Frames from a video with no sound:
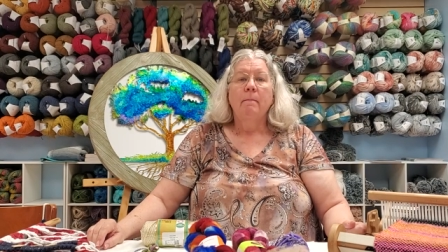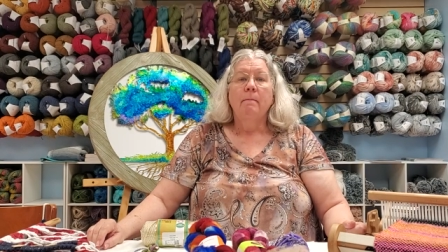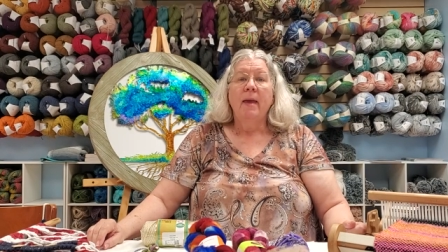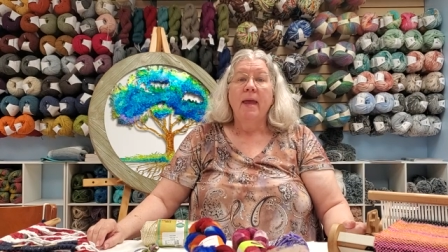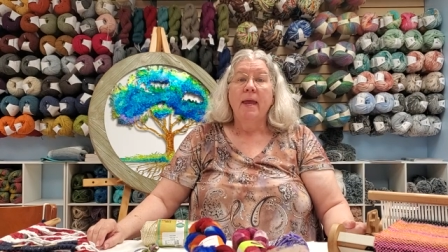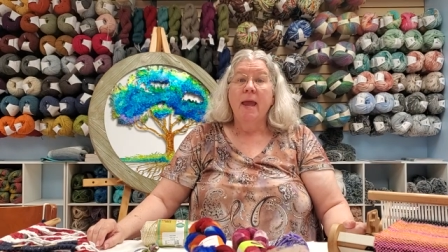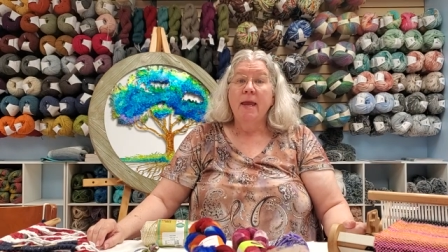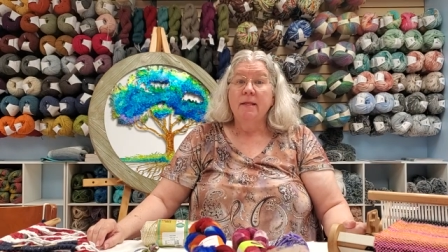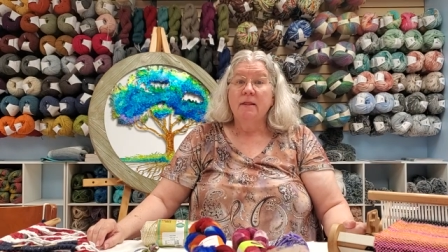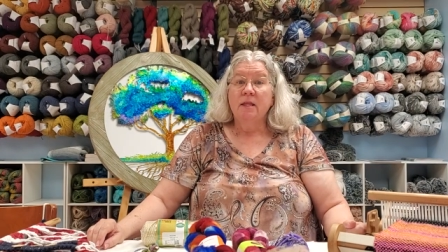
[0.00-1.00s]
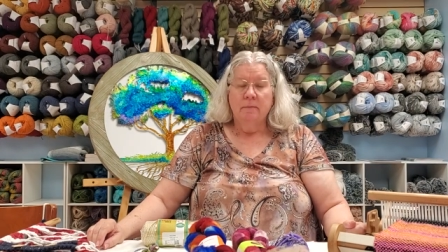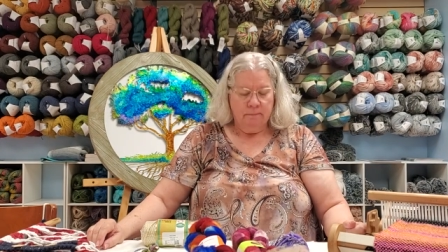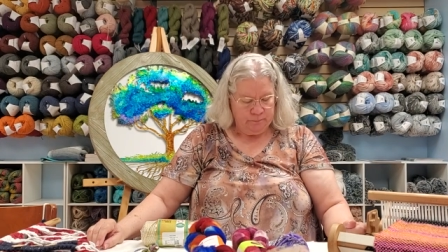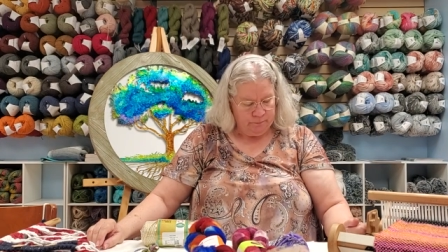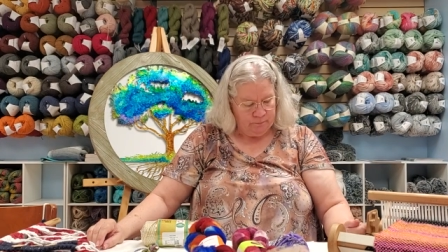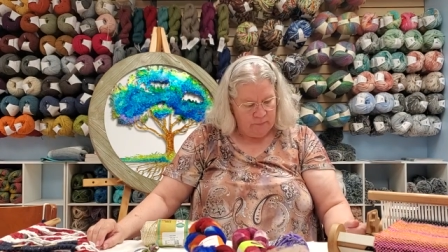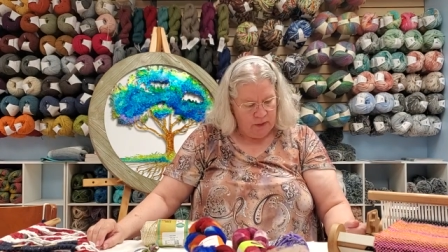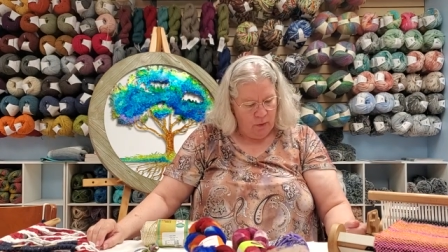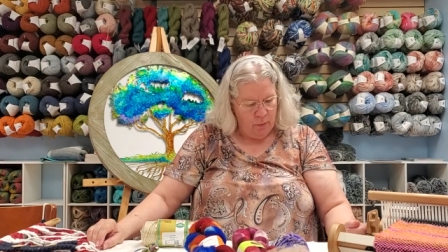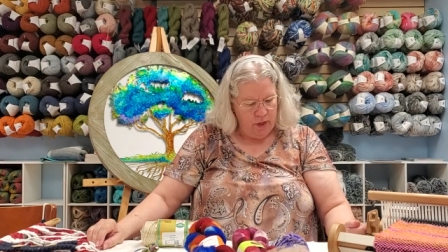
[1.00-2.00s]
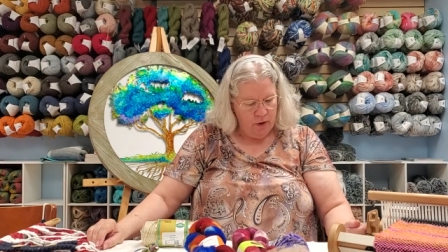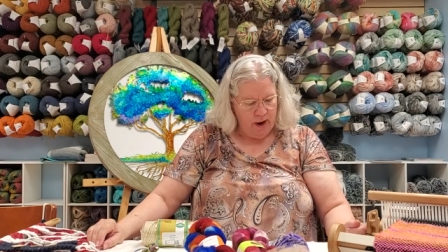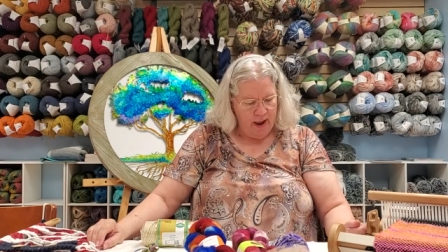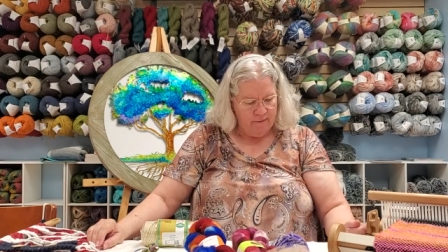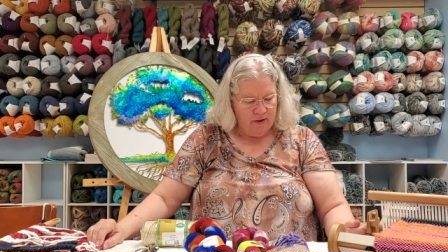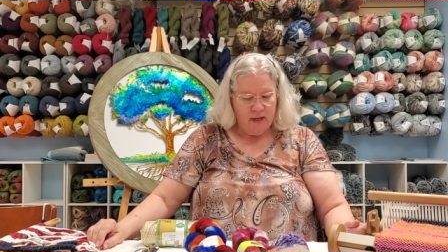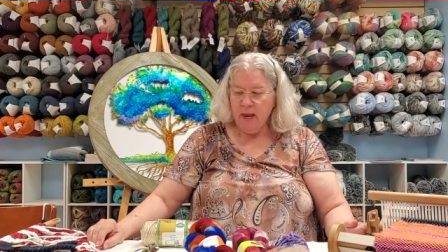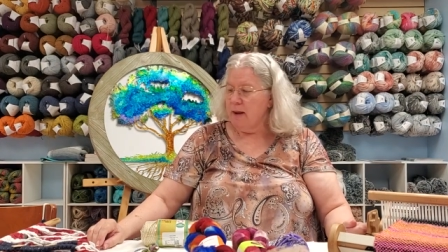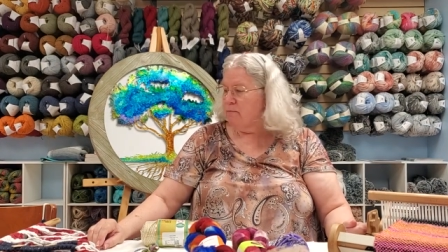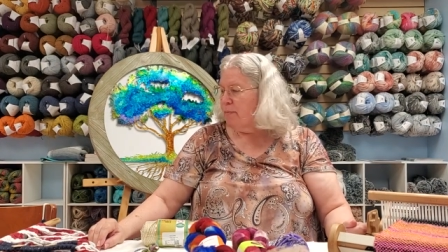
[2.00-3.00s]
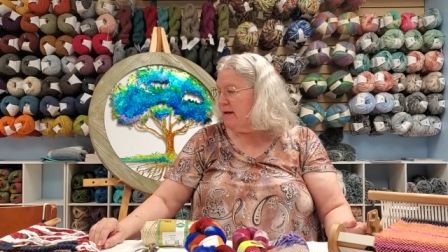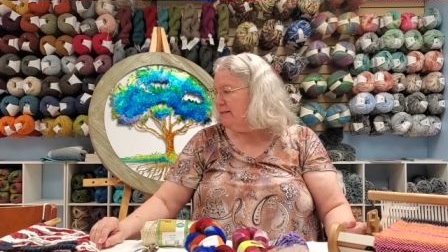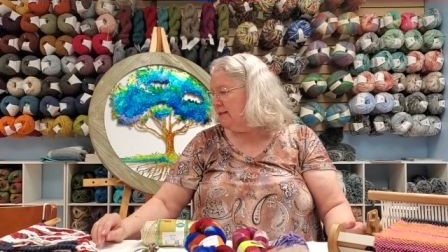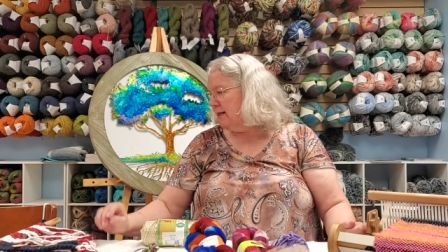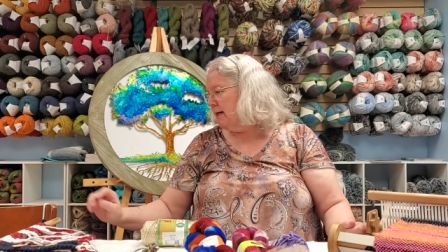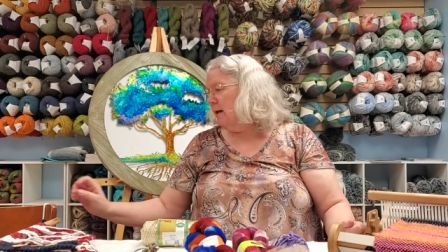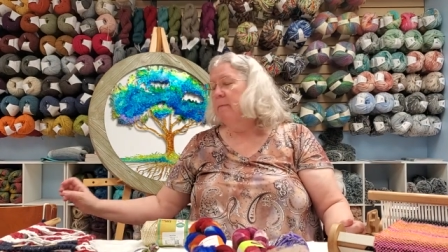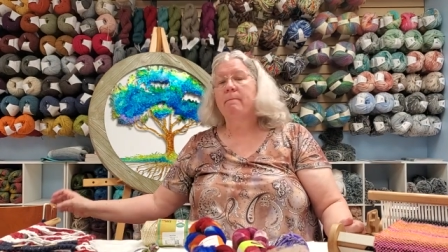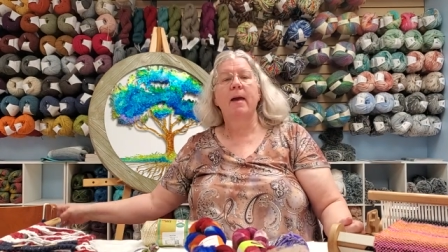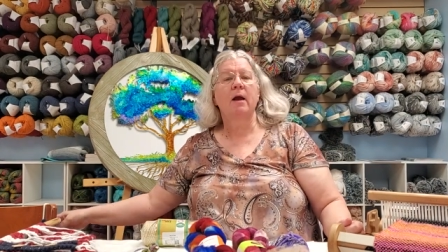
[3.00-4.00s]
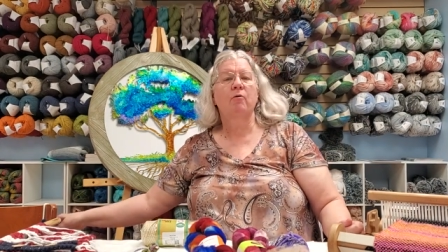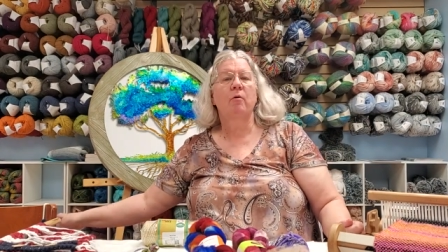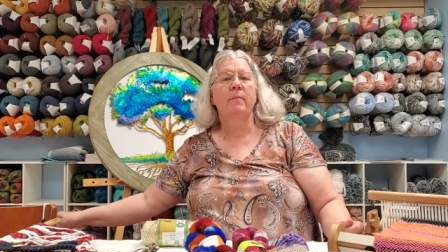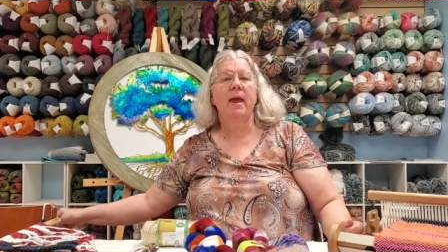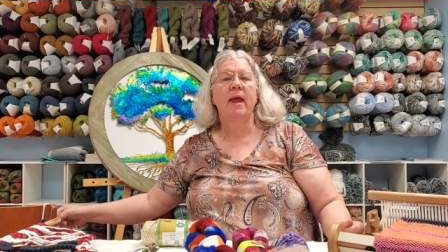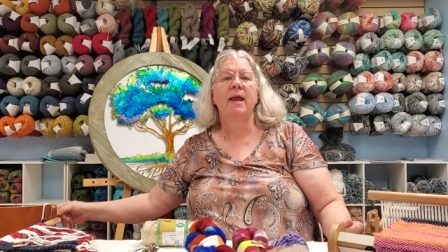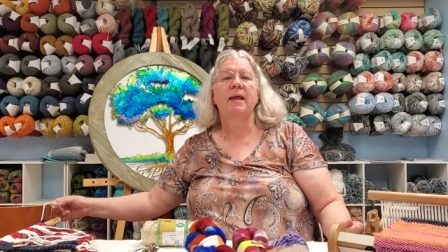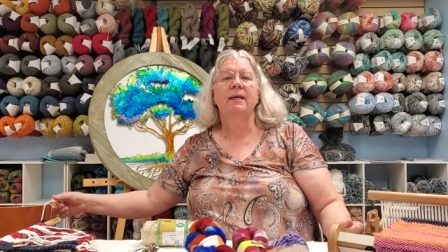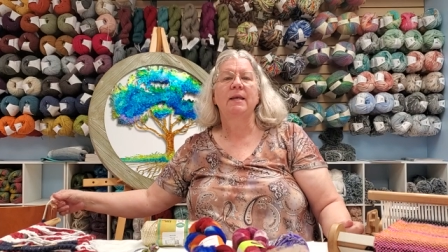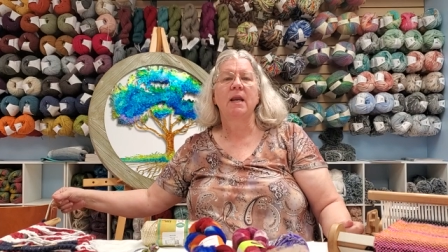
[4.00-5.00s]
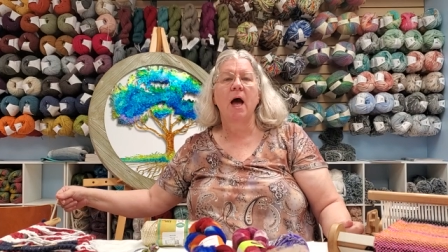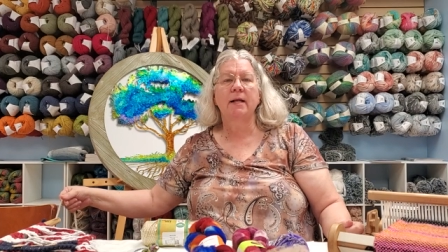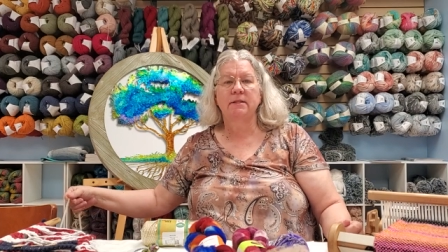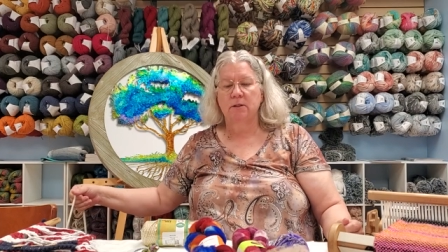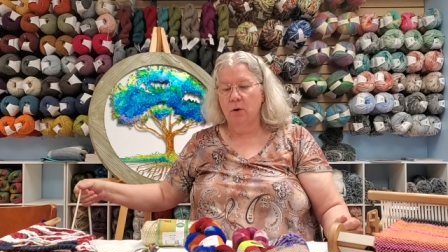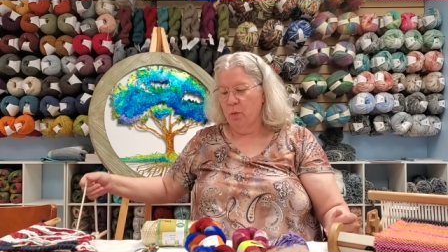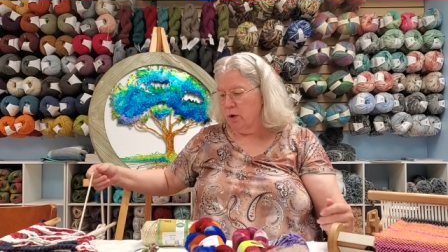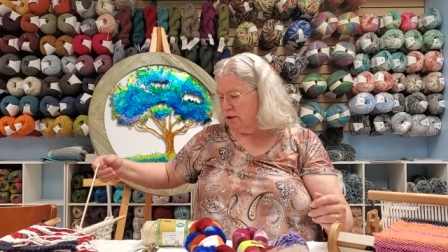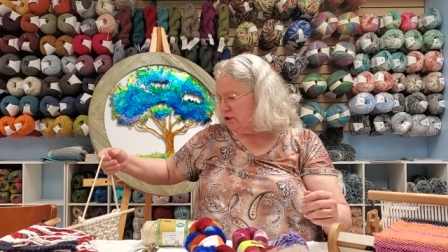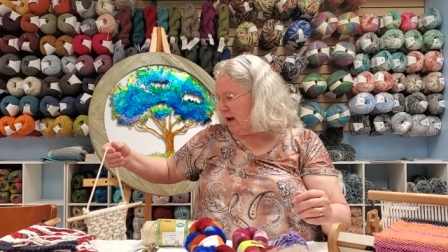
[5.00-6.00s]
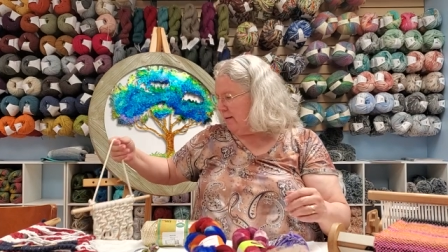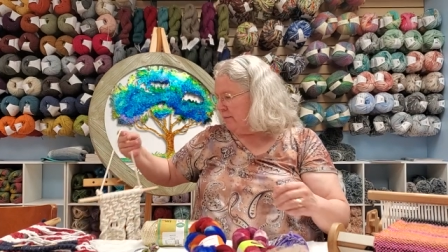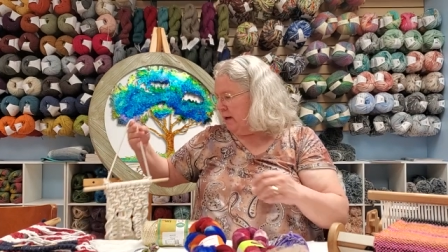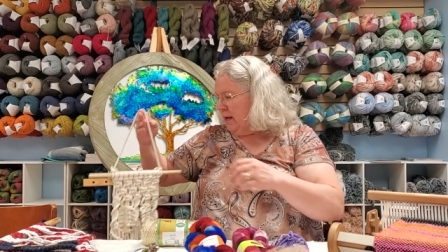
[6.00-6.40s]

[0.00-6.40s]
May 8th, we are having a basic macrame knots workshop.